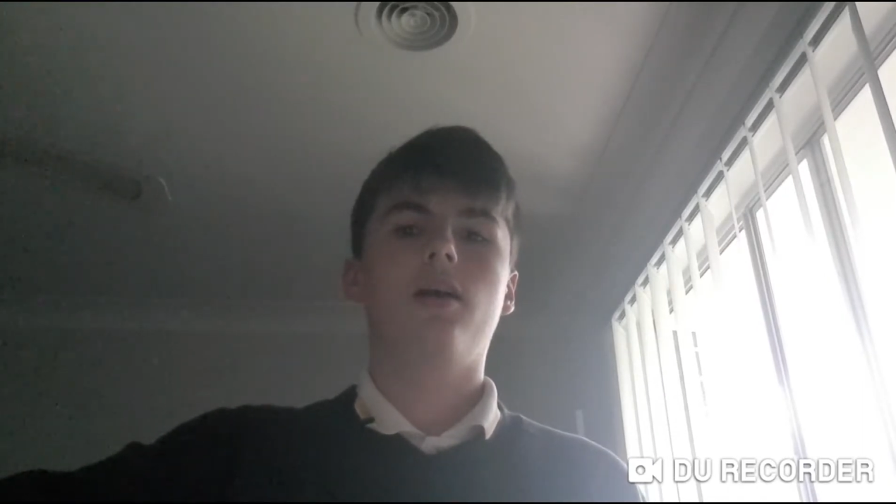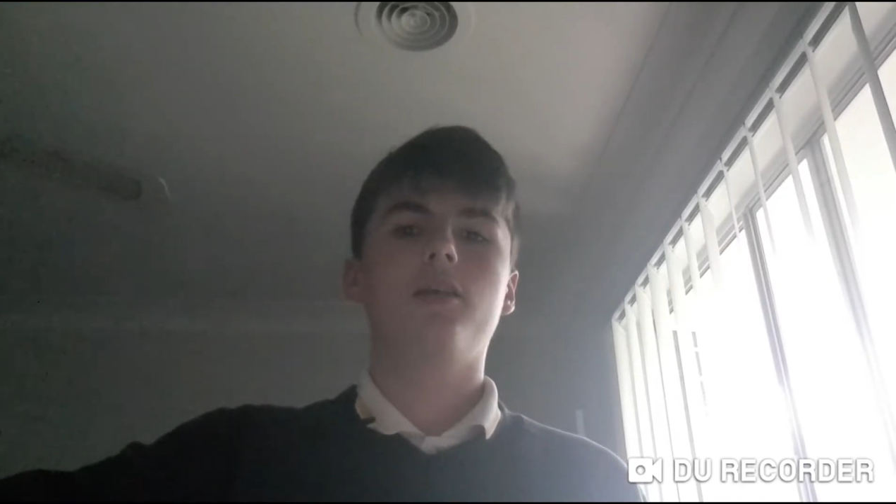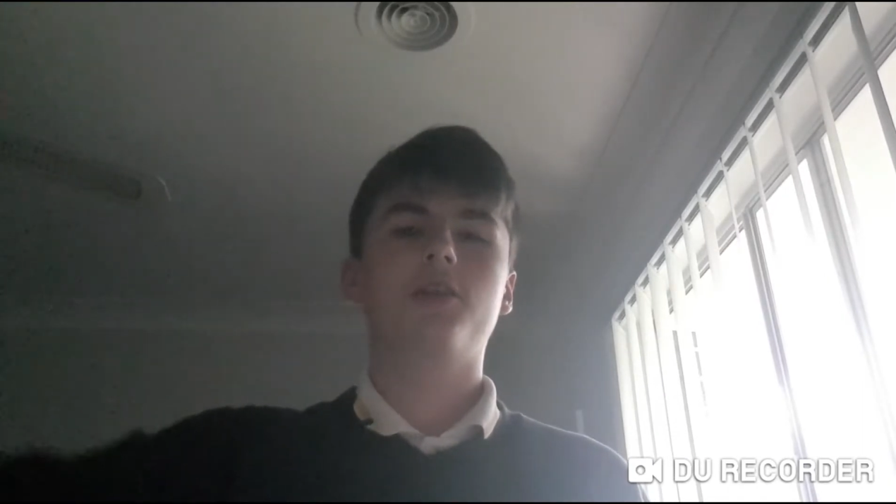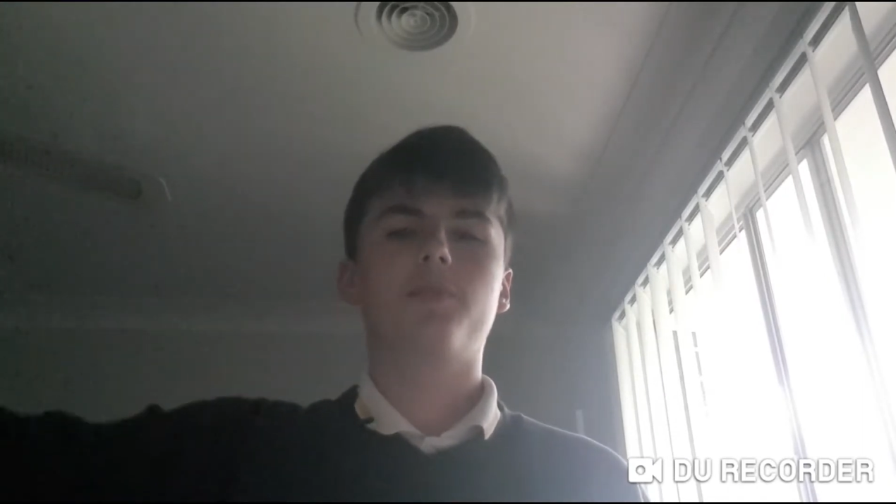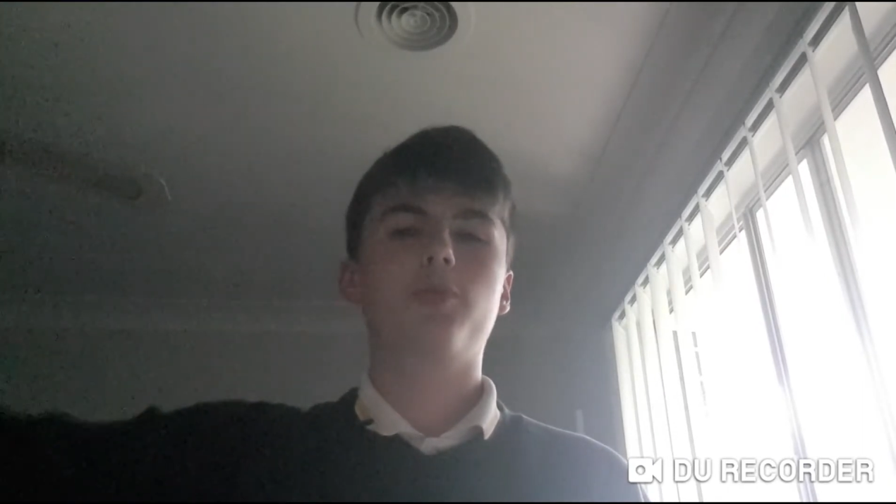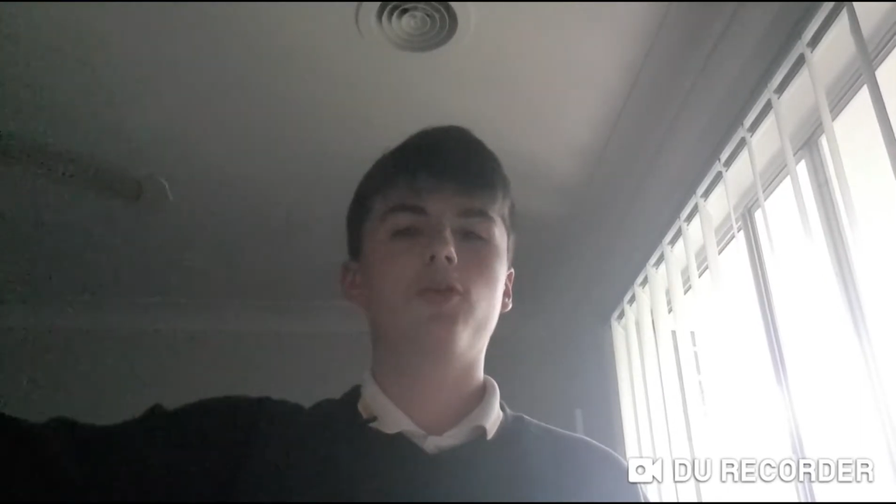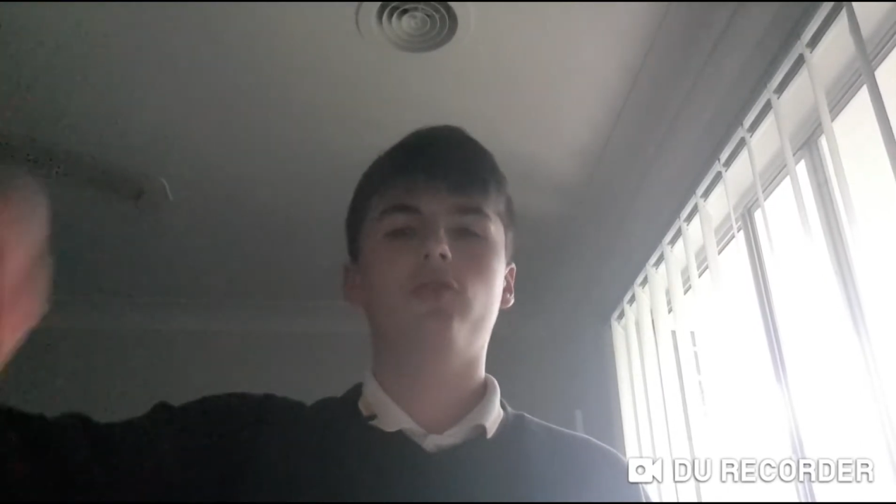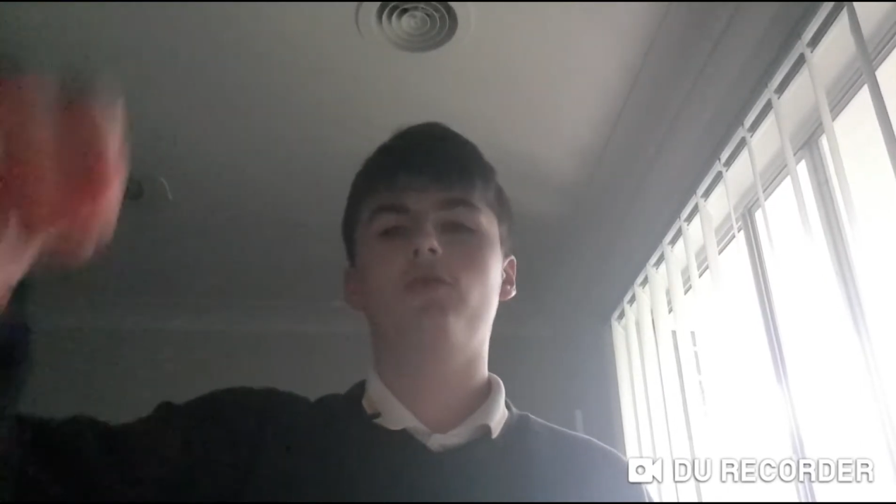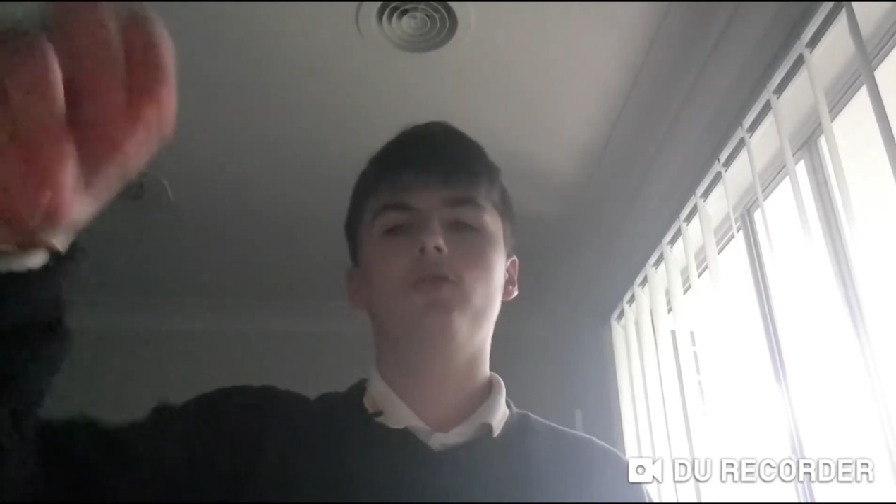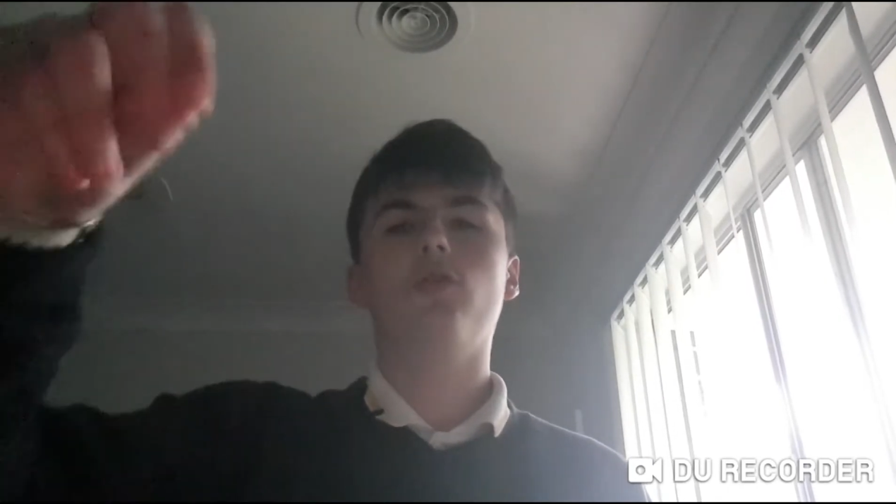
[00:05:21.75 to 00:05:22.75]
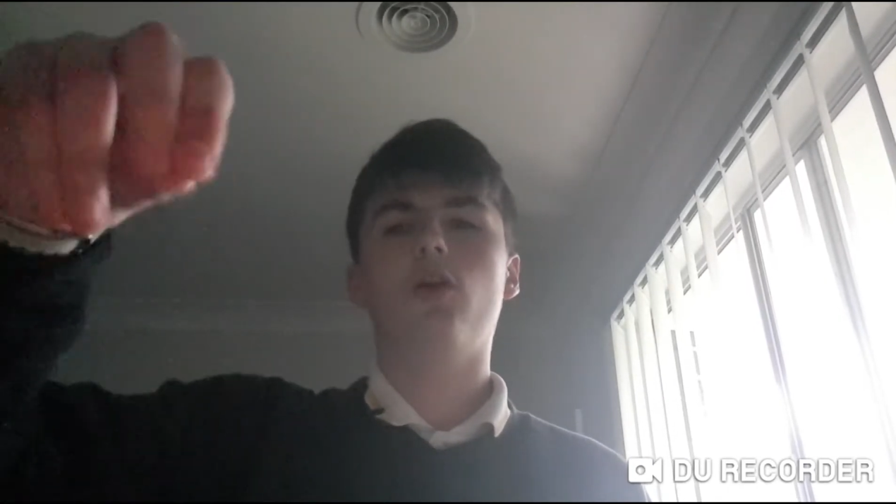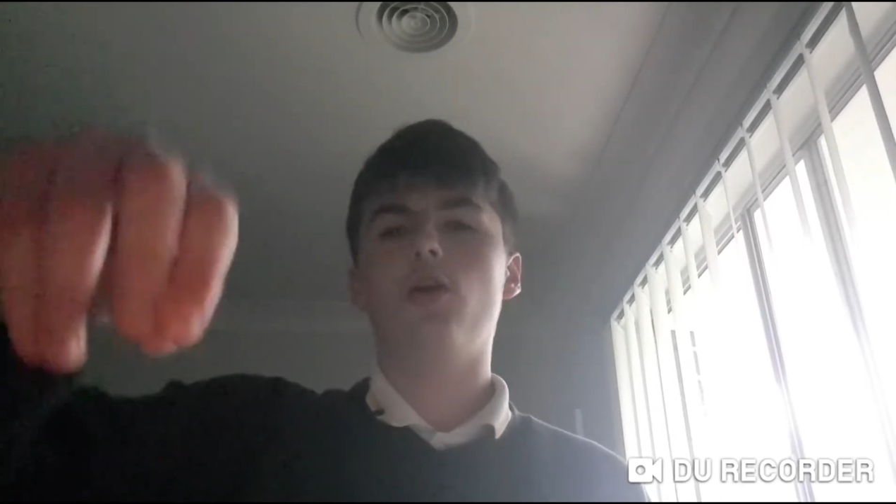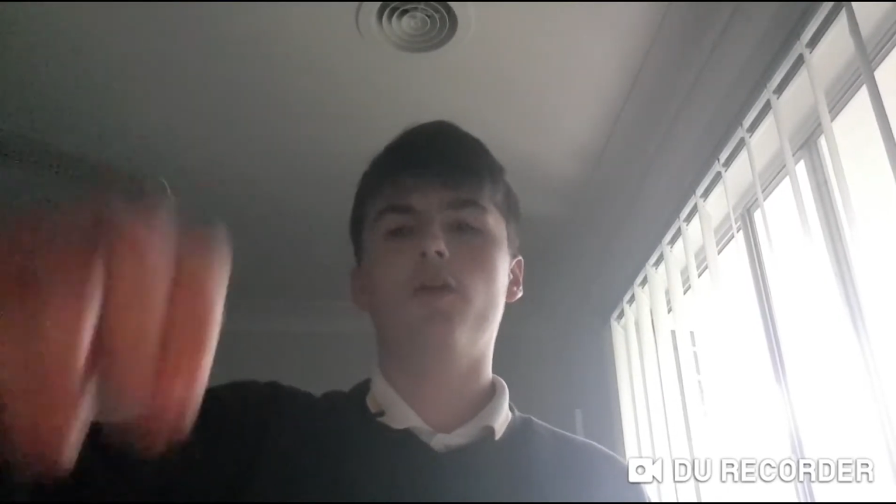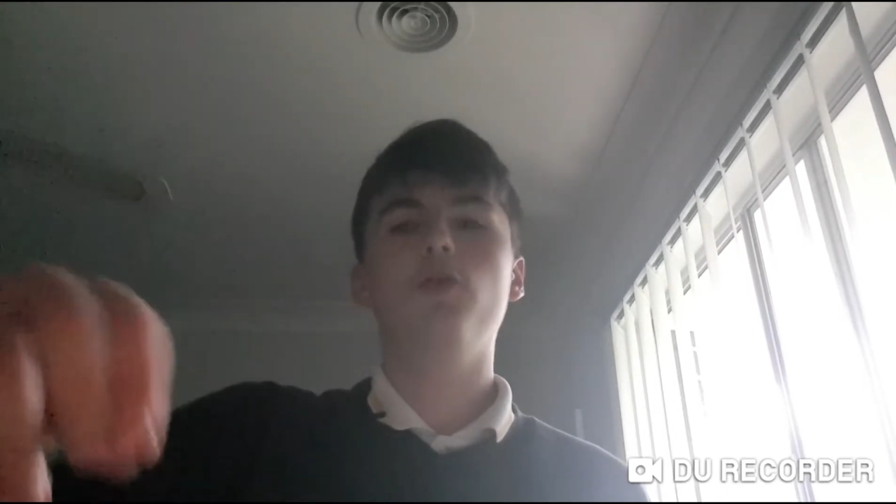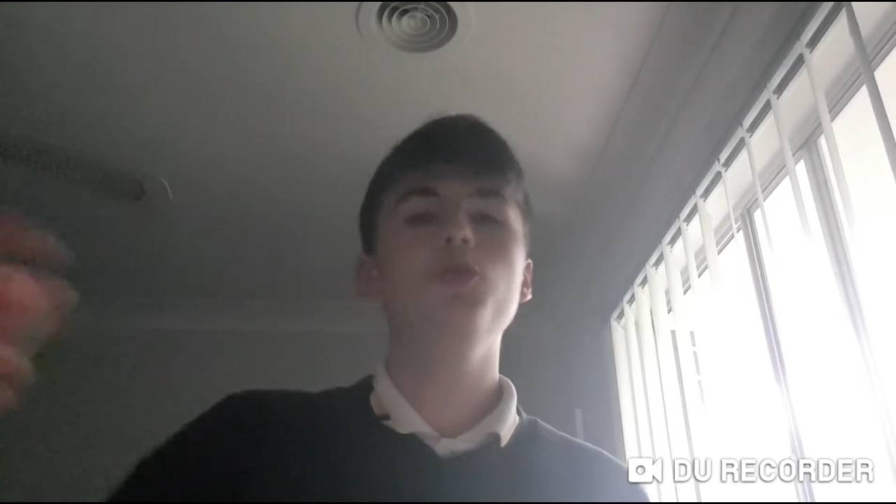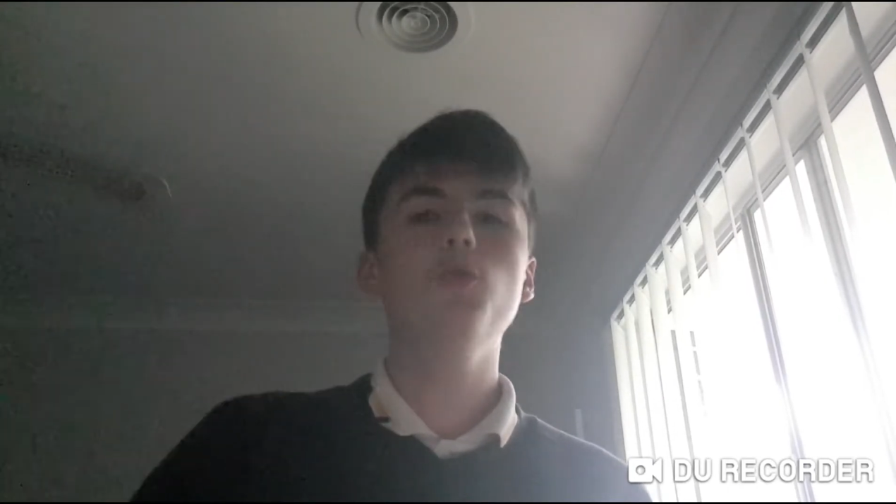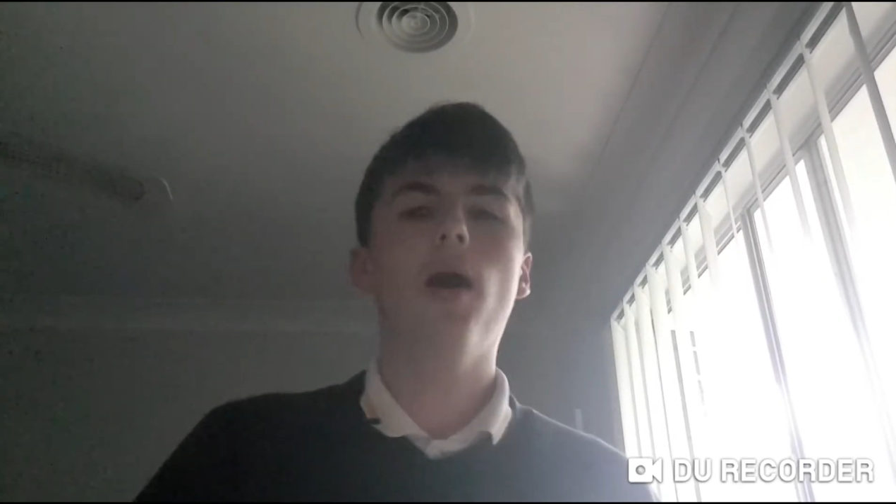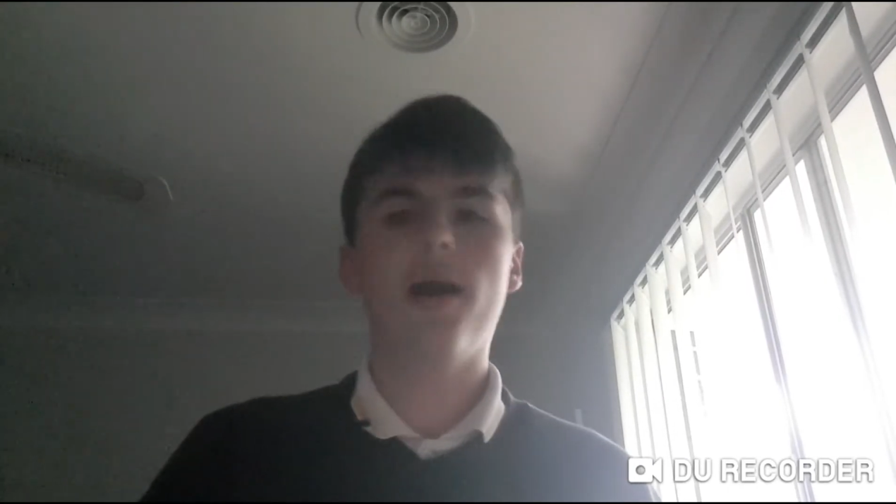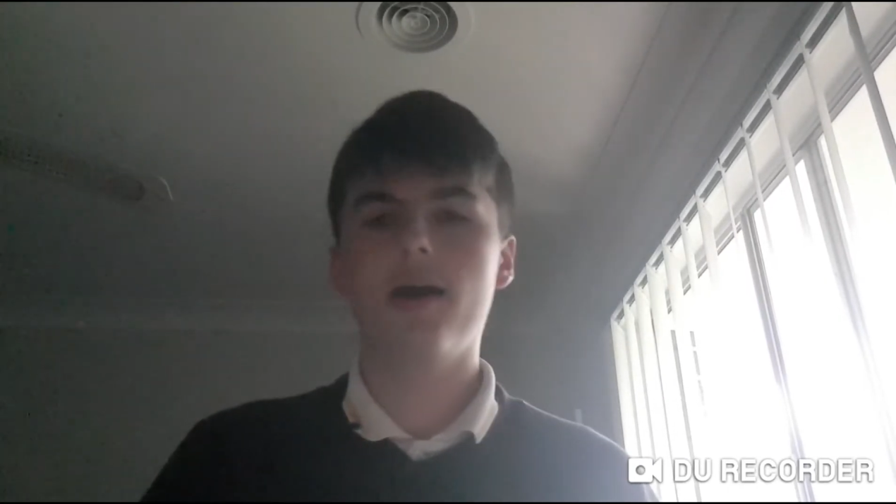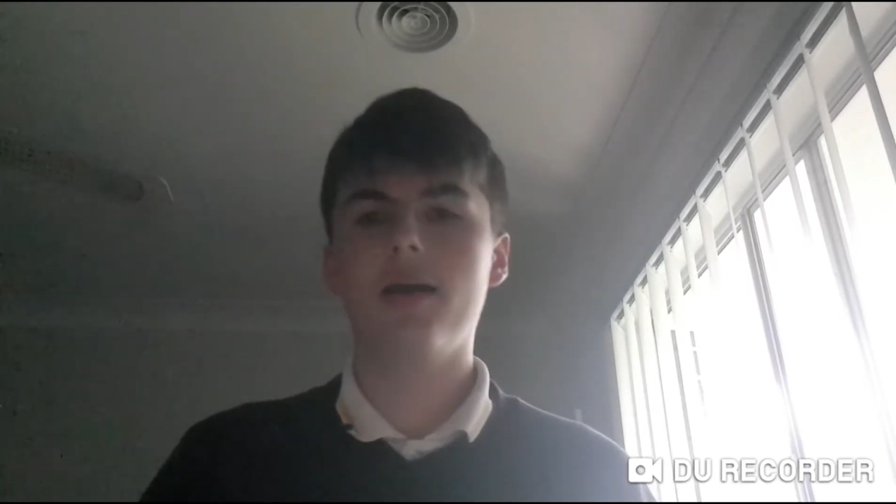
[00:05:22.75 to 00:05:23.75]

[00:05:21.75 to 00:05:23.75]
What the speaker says: just because of who you are.